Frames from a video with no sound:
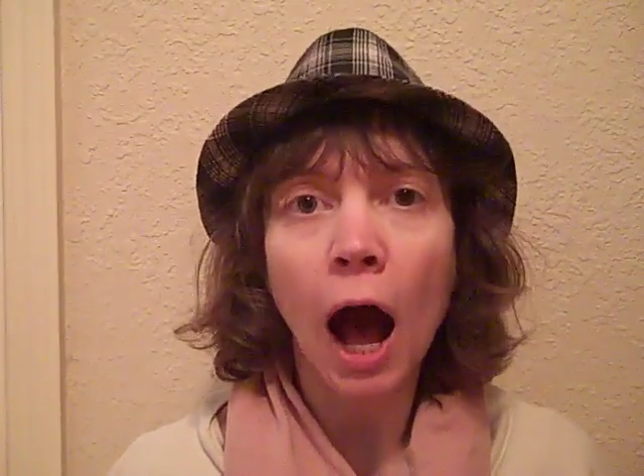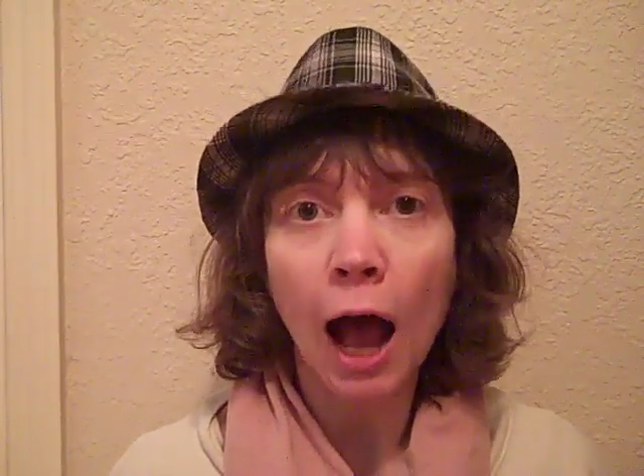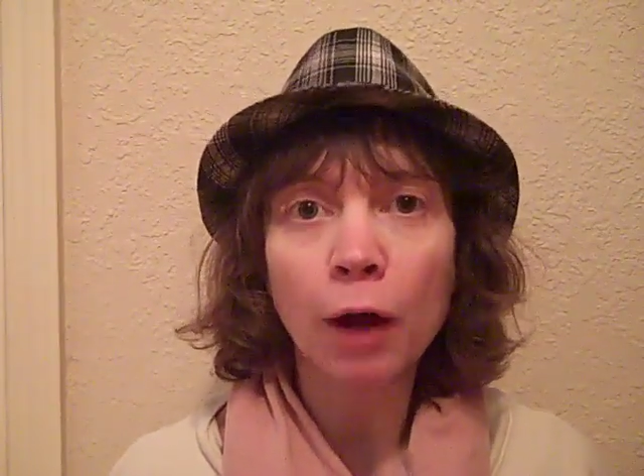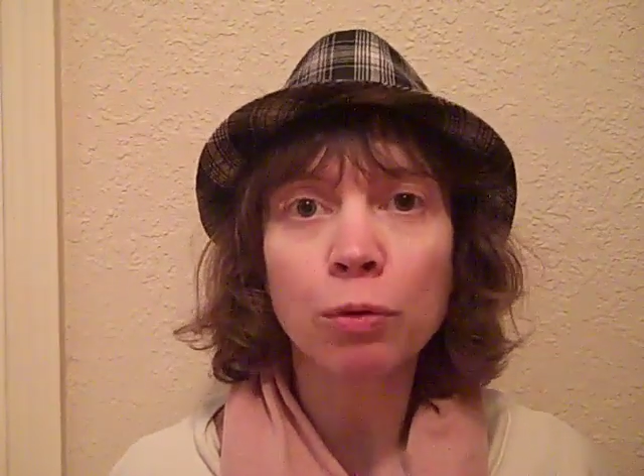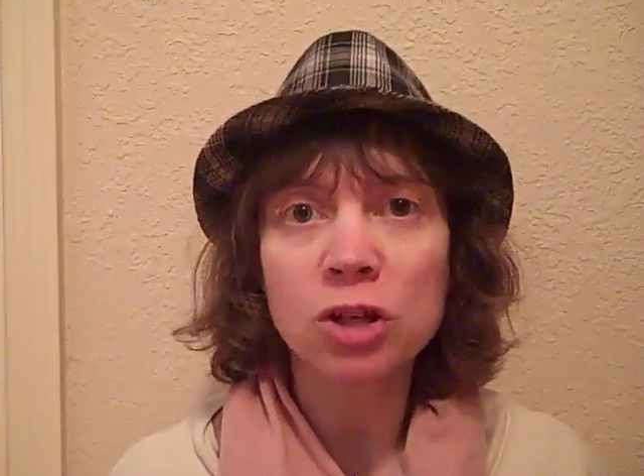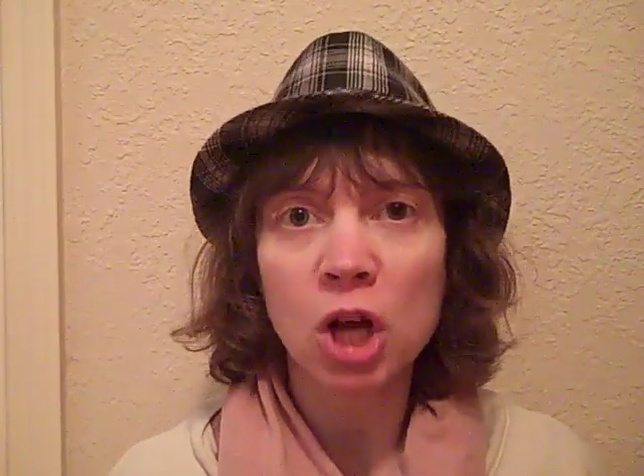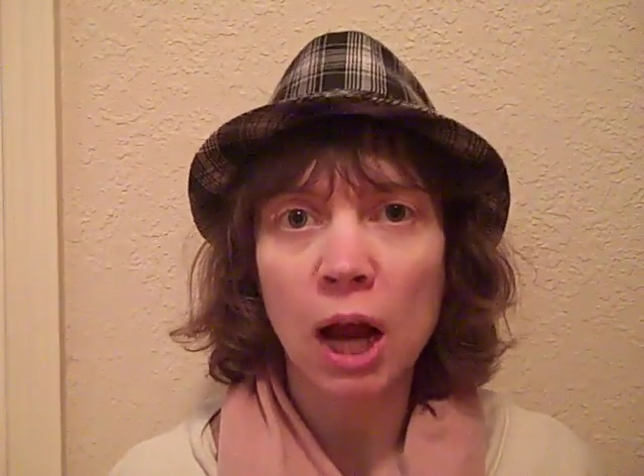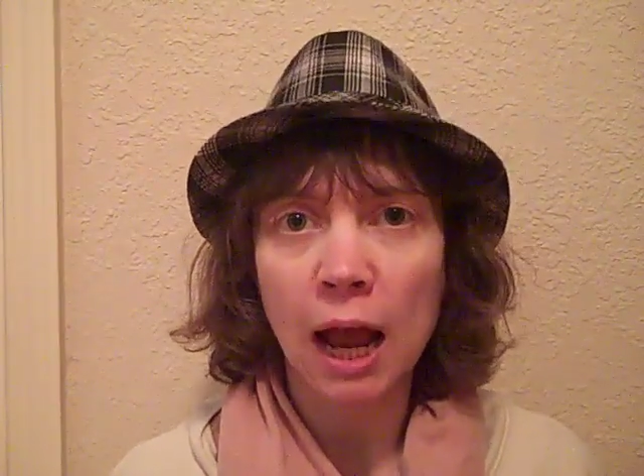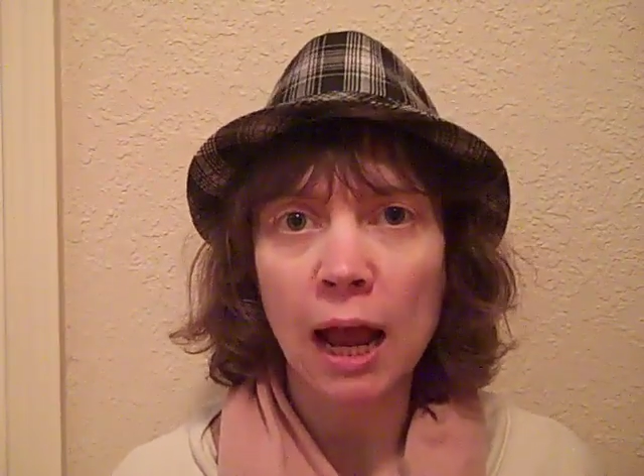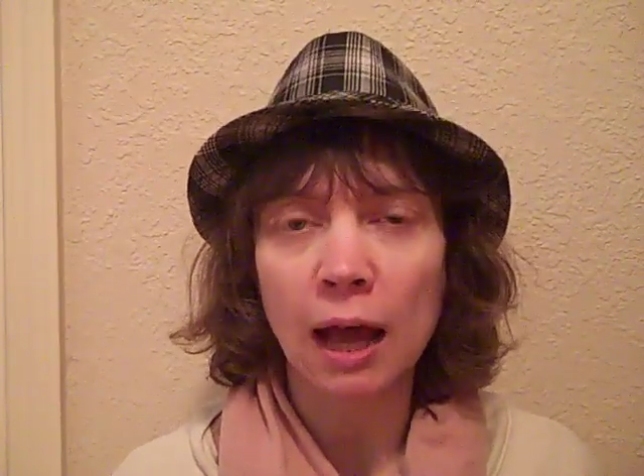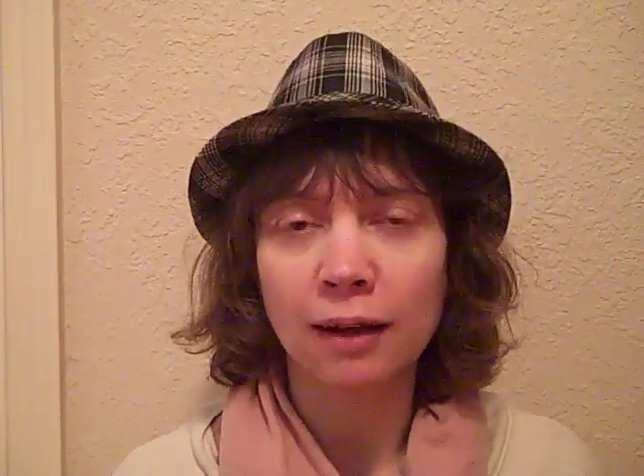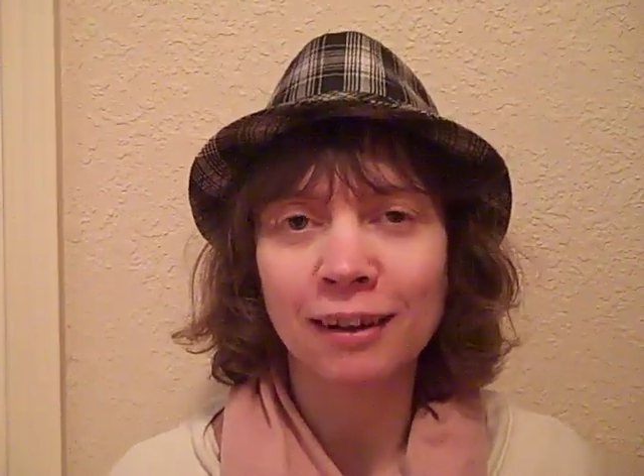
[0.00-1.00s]
I wish I
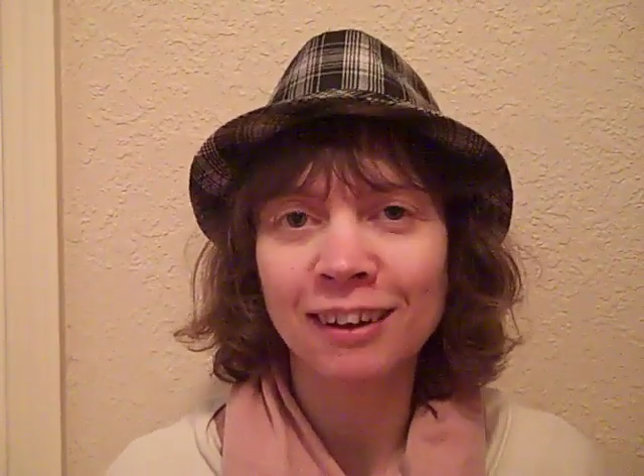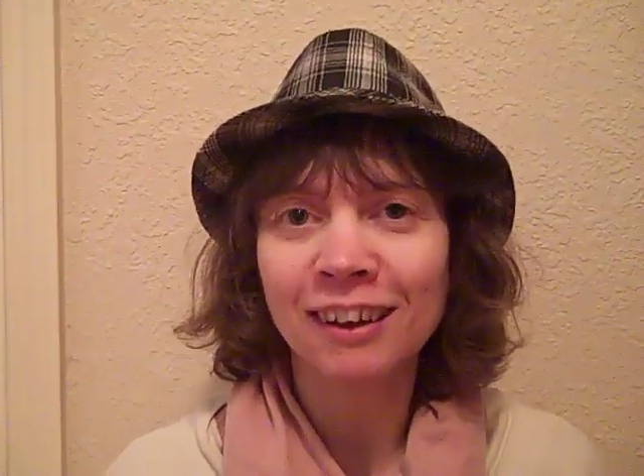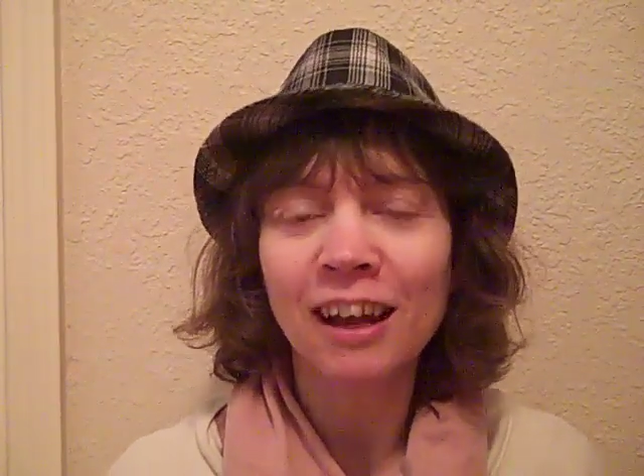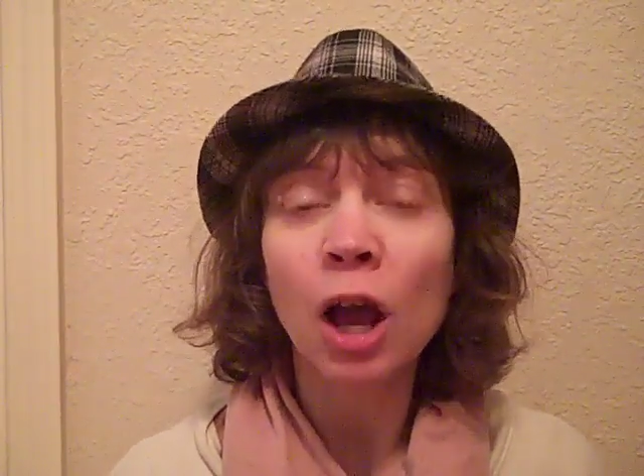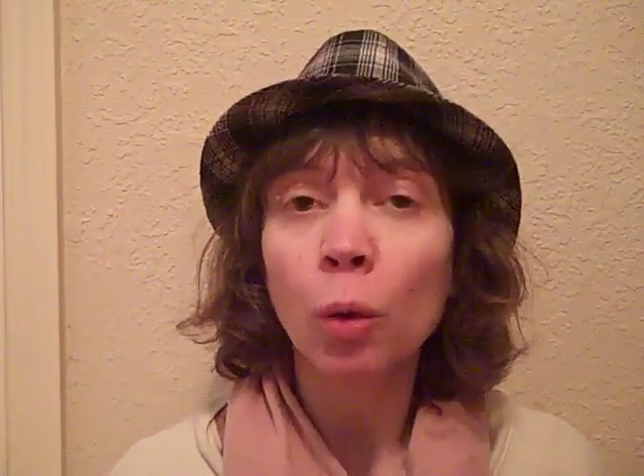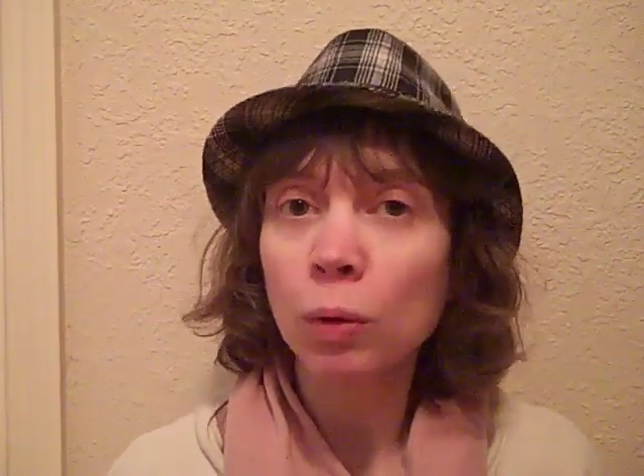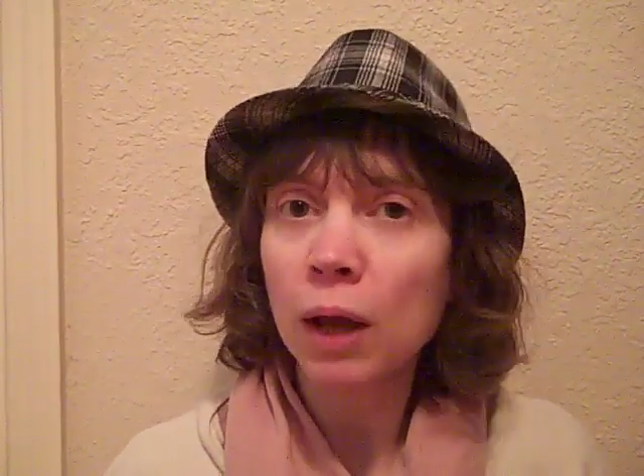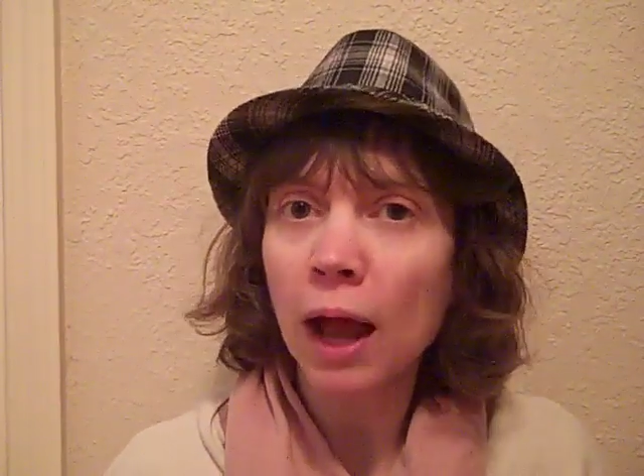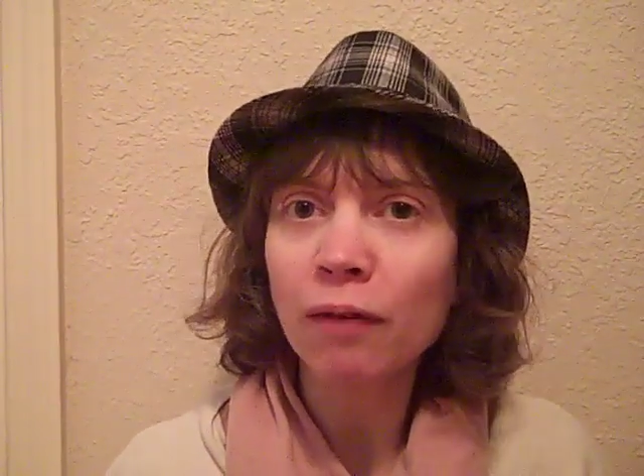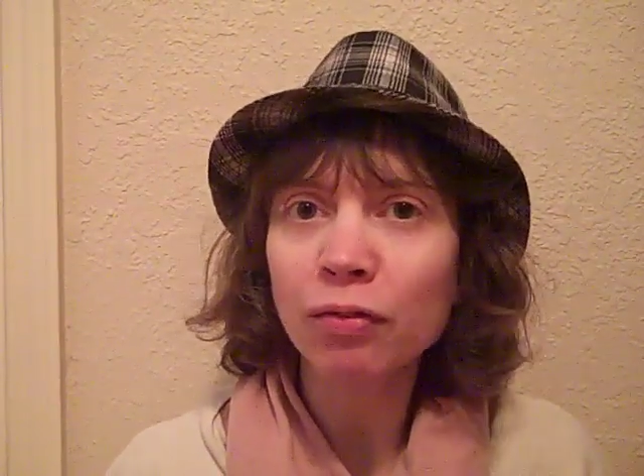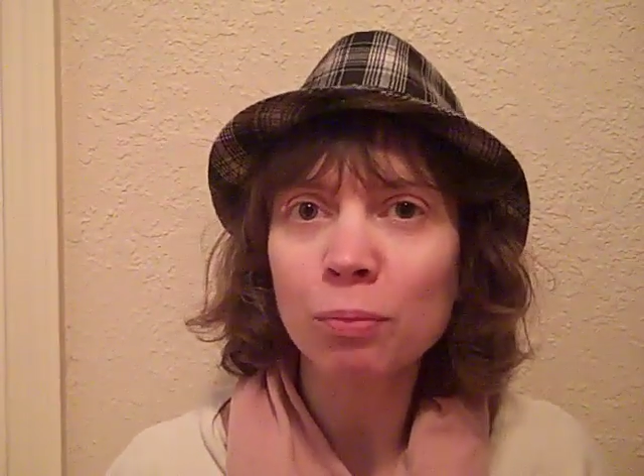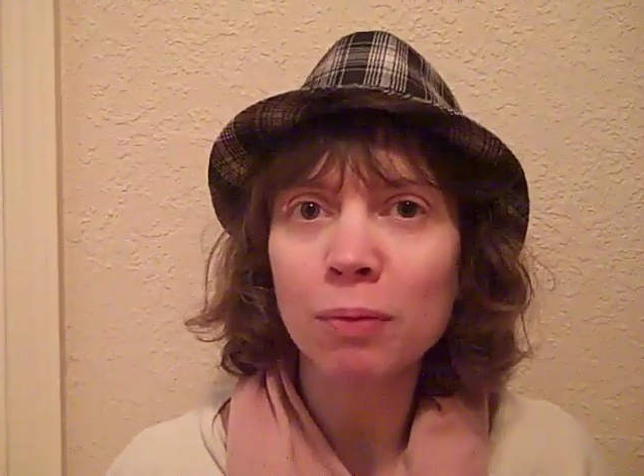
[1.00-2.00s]
had. We
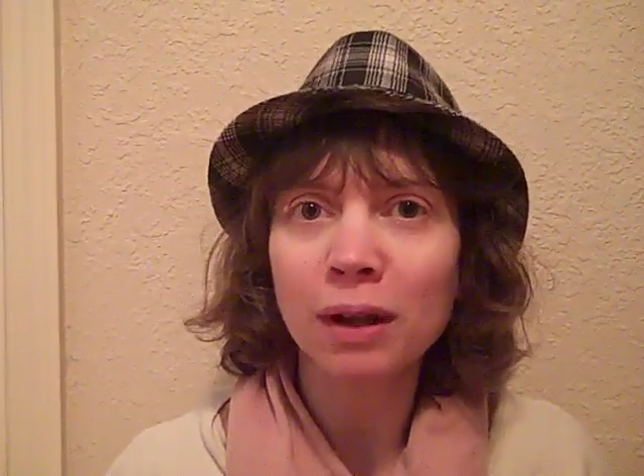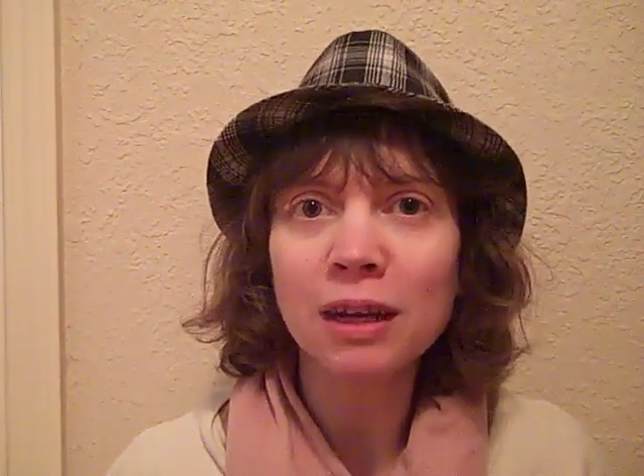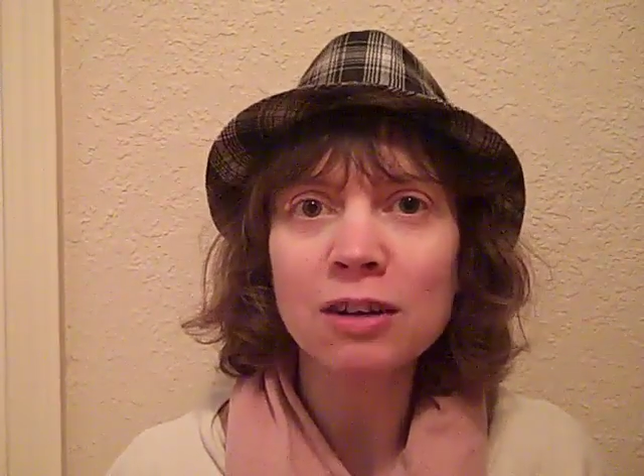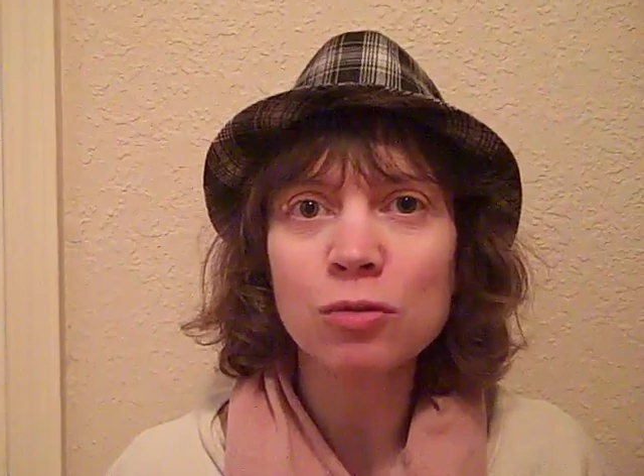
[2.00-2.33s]
have the money